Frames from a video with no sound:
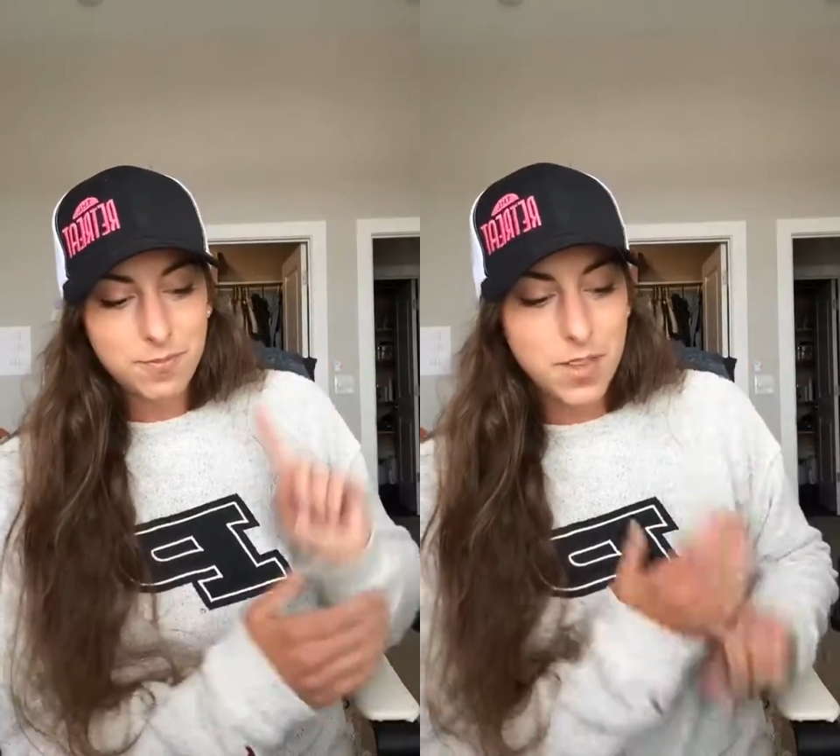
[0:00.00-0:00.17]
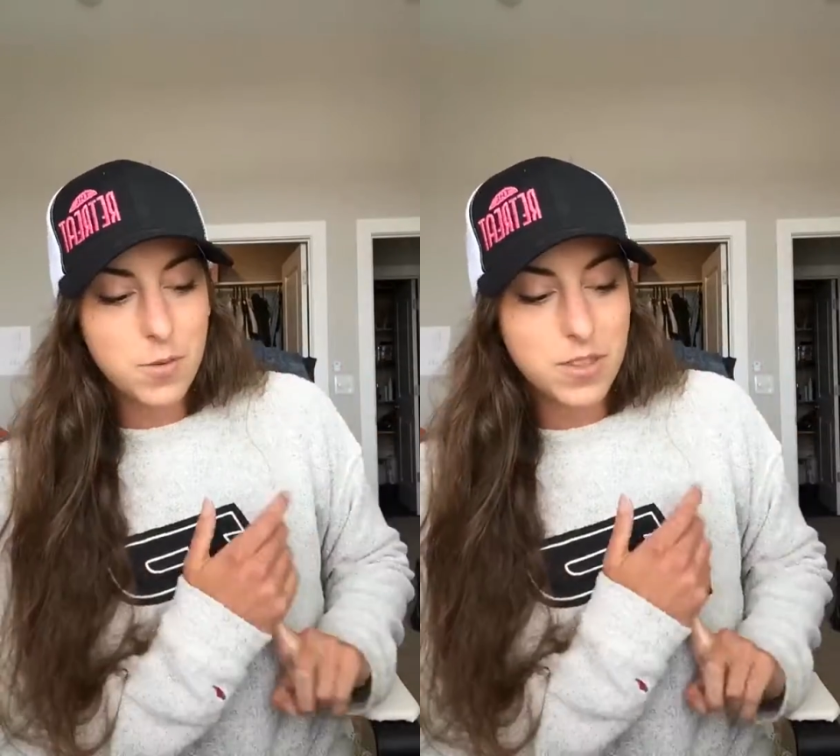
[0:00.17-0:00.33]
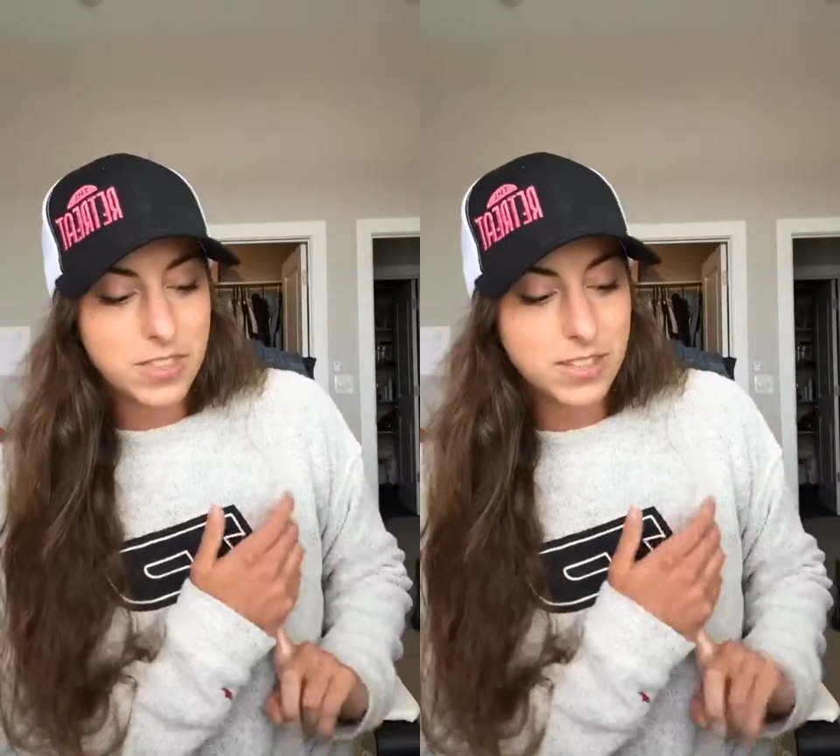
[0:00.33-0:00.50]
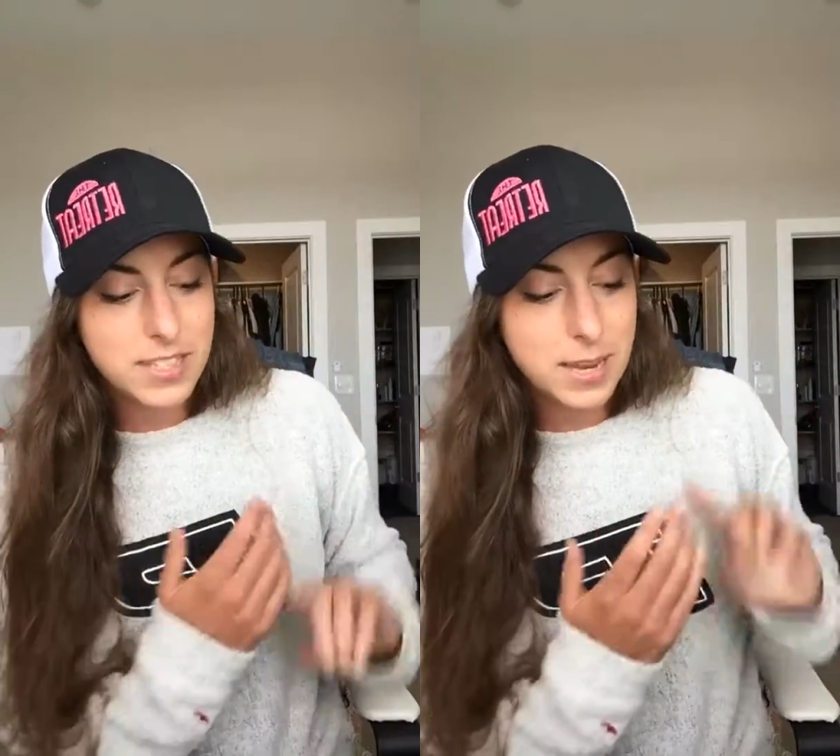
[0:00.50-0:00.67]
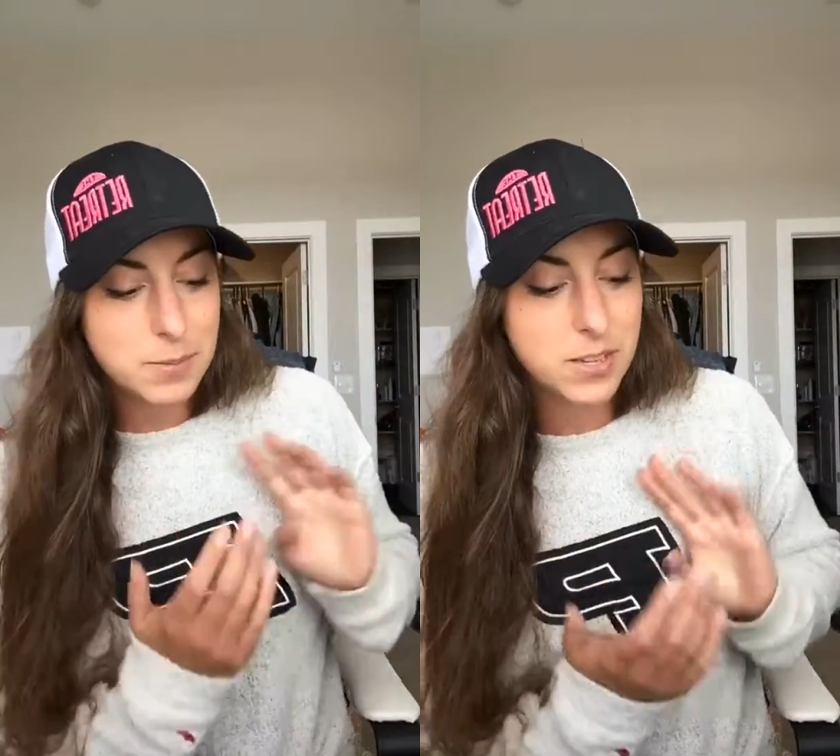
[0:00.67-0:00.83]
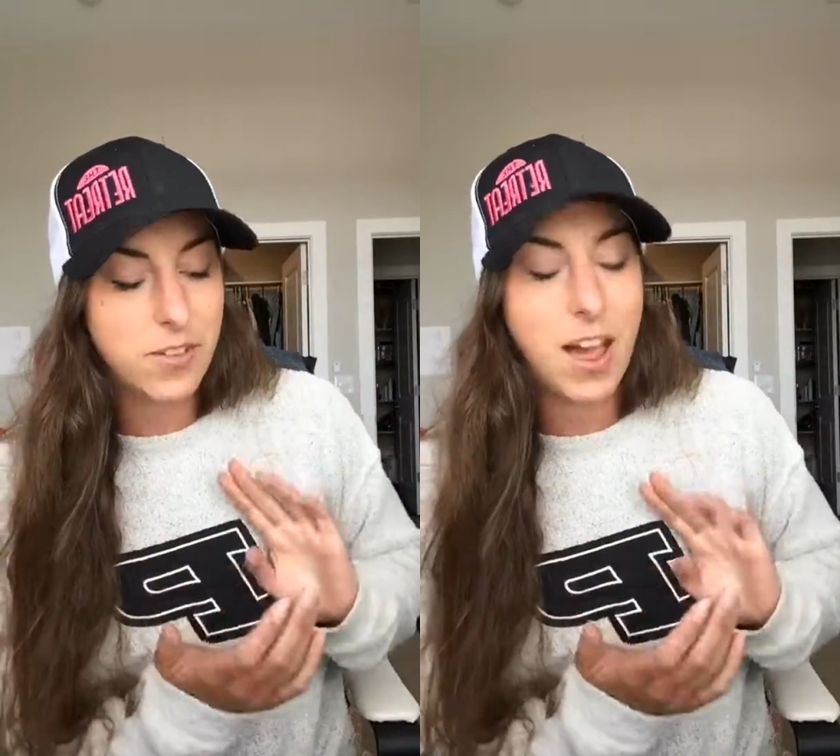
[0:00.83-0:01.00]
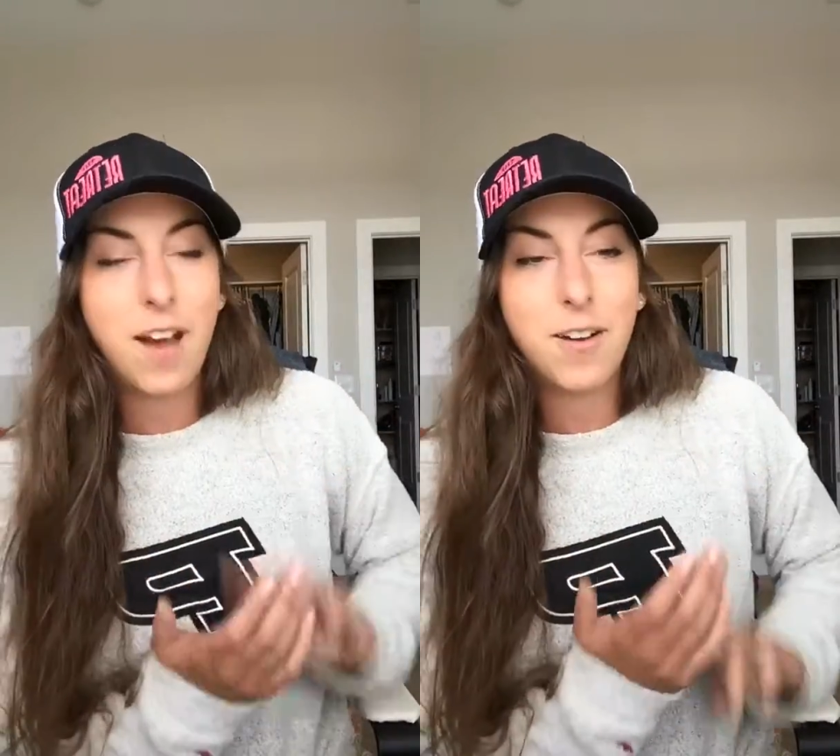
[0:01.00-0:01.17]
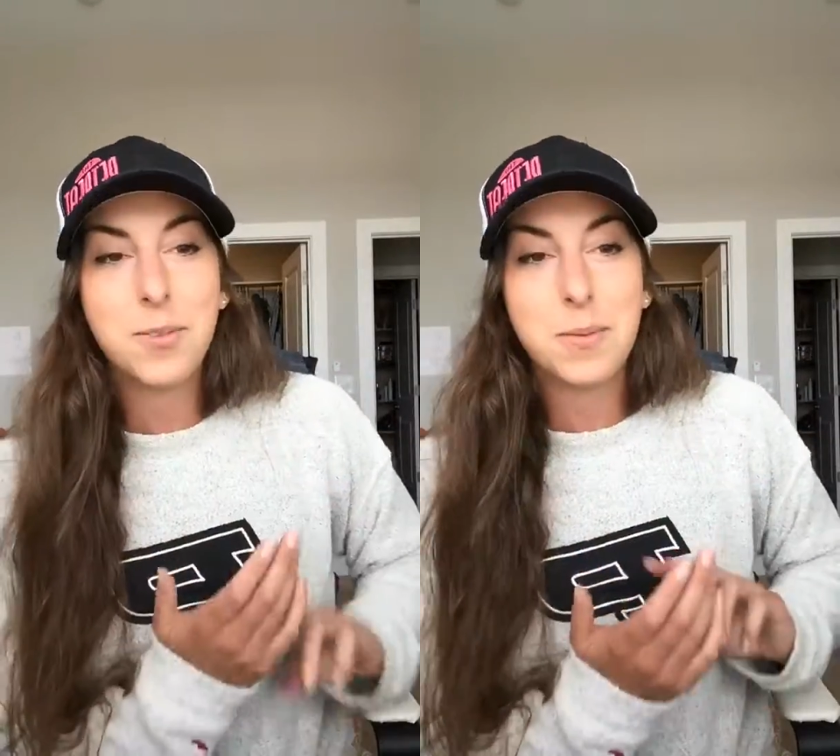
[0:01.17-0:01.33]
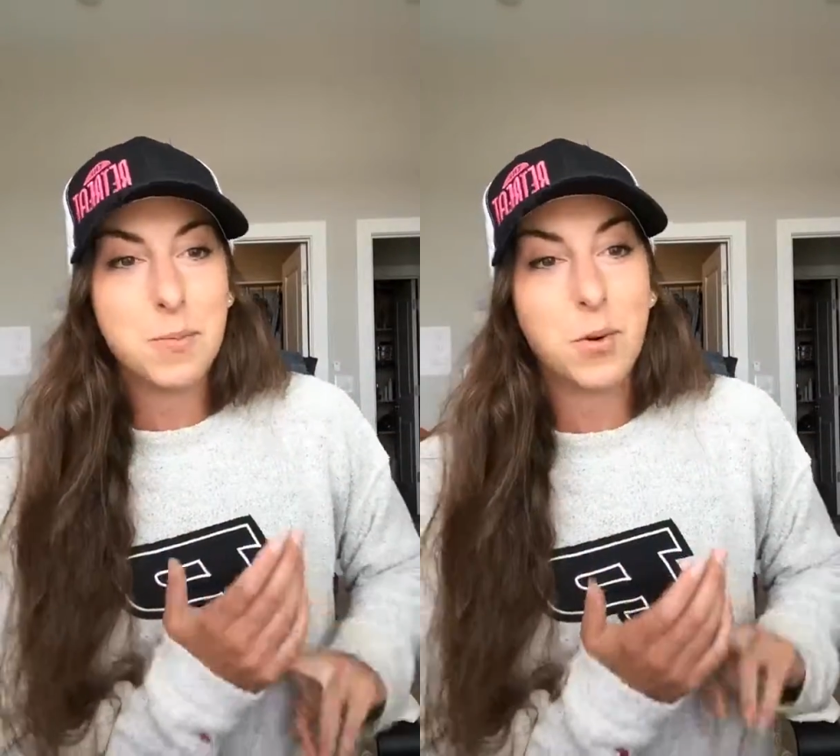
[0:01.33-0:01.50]
with the tips of how
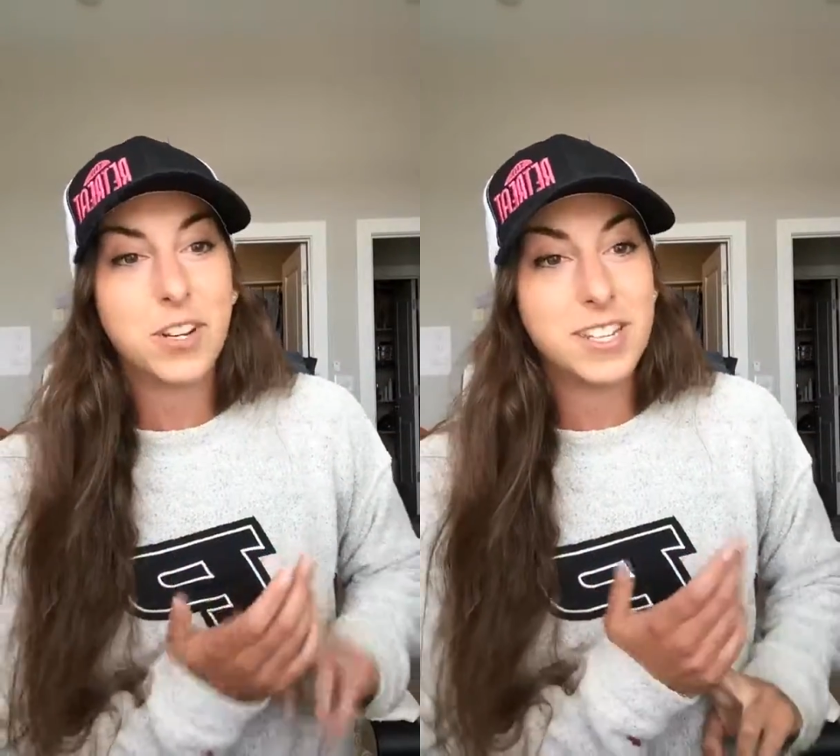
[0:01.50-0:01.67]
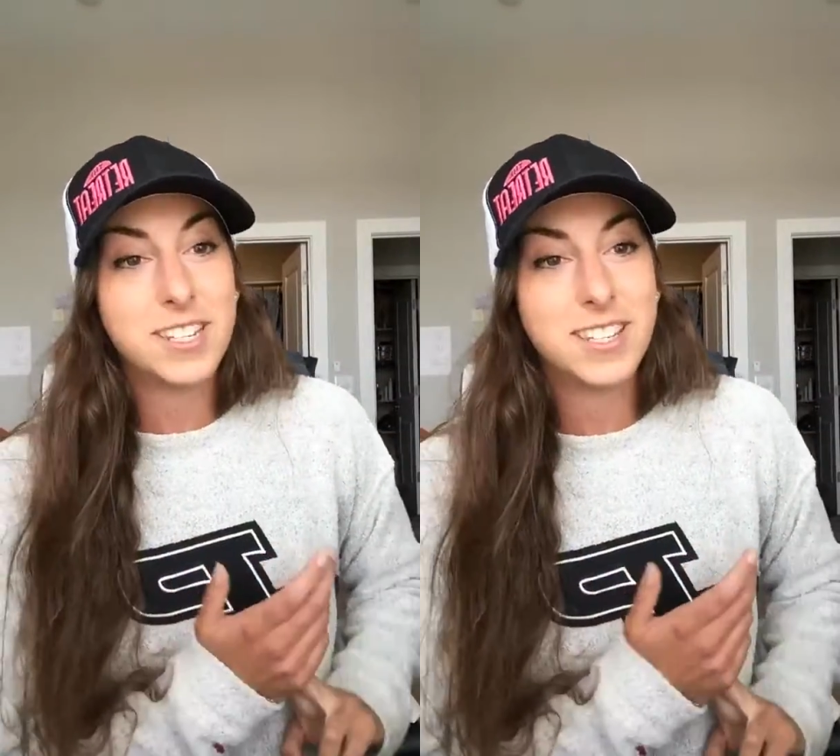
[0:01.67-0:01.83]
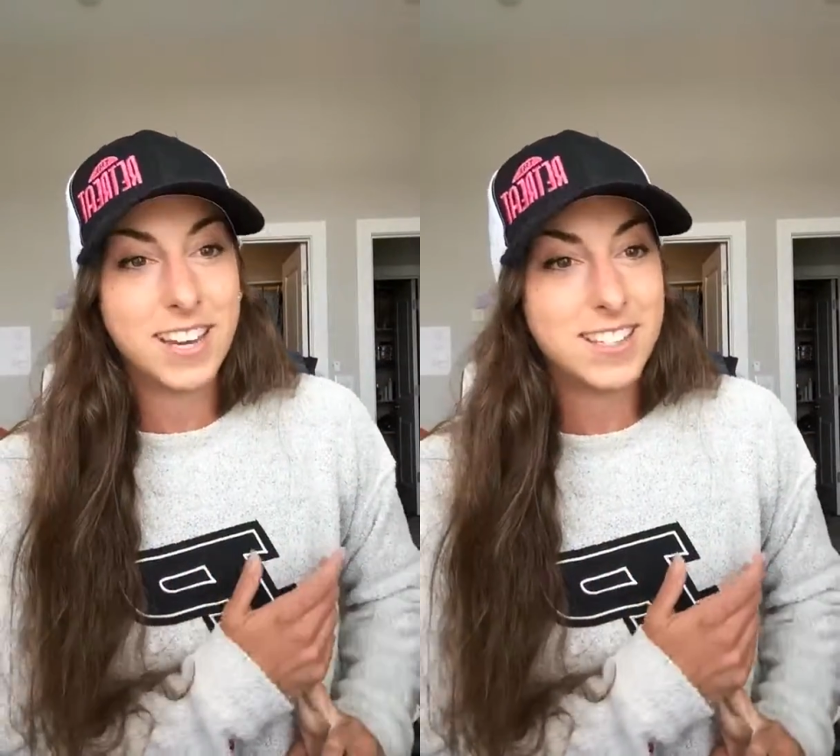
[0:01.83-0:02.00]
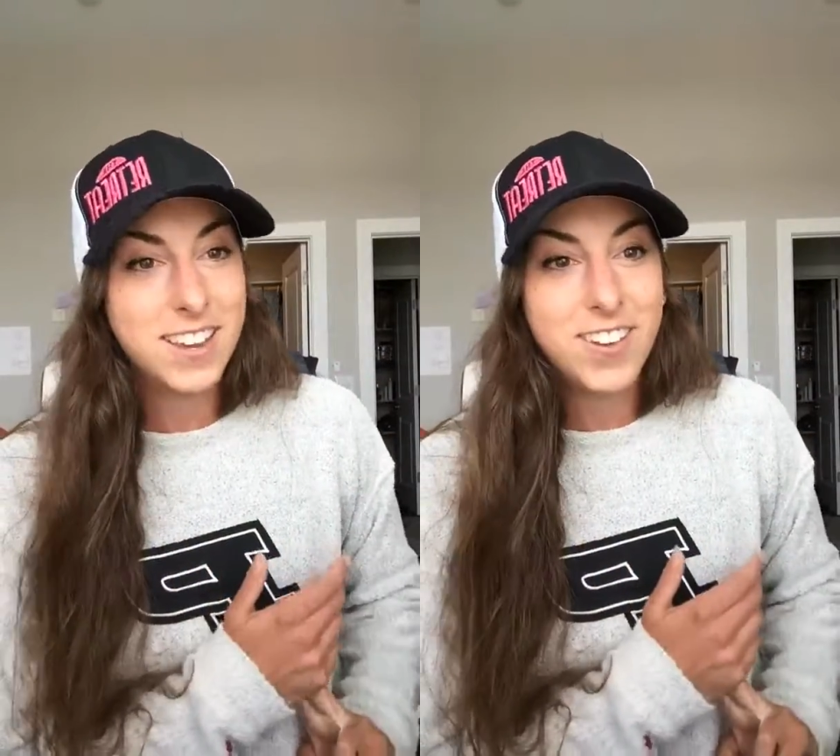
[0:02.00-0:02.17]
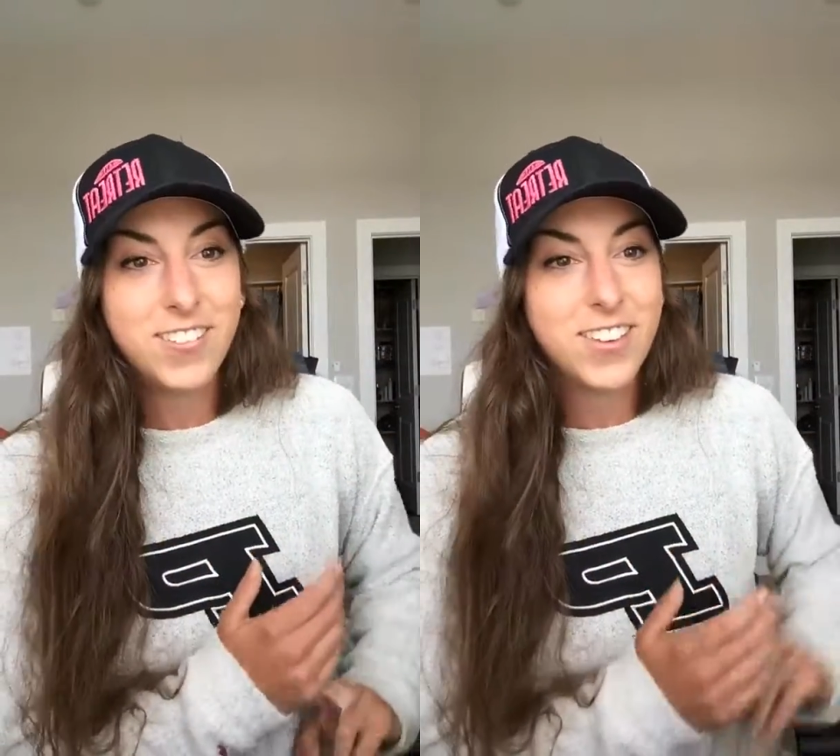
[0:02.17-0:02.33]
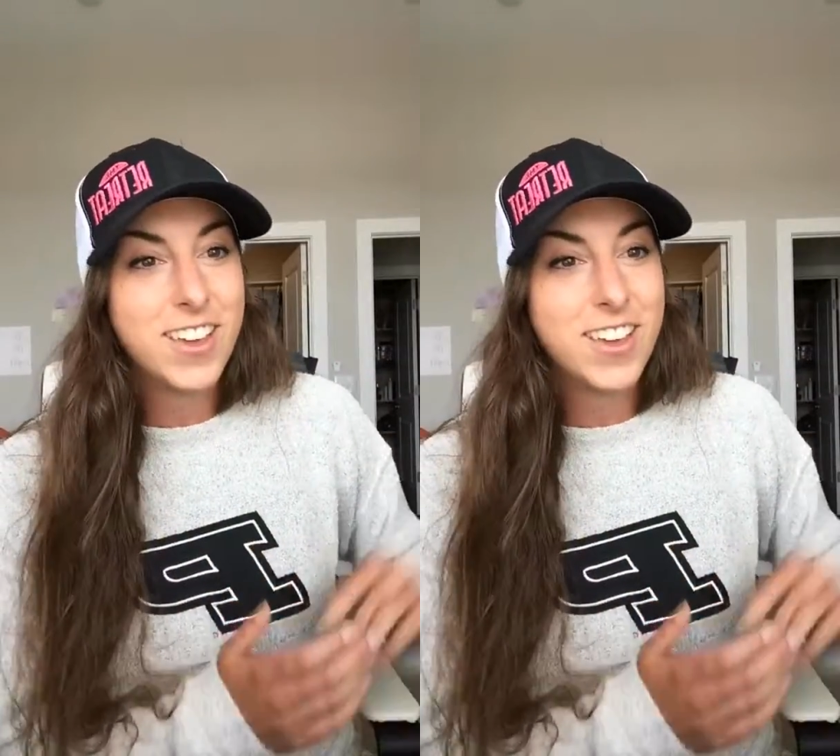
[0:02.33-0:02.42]
to be more decisive,